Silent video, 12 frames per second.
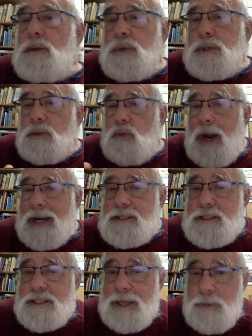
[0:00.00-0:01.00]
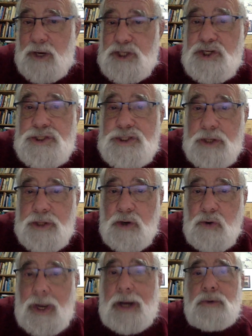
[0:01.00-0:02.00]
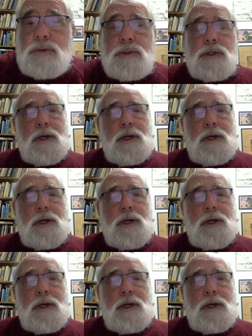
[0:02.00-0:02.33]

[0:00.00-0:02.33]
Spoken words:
with the rise in demolitions on the ground.